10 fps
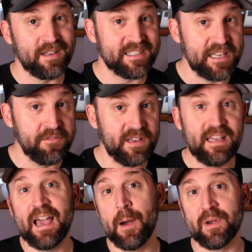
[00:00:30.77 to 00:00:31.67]

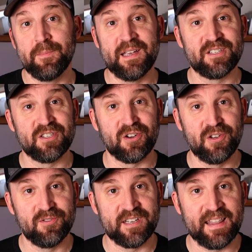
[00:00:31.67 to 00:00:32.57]
TV, how many pieces are
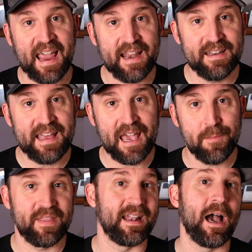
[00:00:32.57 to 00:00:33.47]
used in the handy
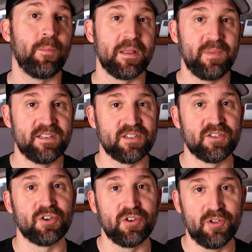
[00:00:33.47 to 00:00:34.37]
cam, and then how many
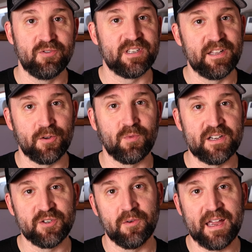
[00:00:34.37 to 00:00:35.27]
pieces are used in the
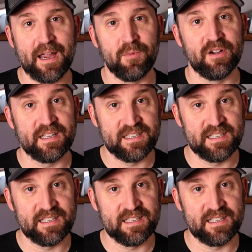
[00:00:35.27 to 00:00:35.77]
retro camera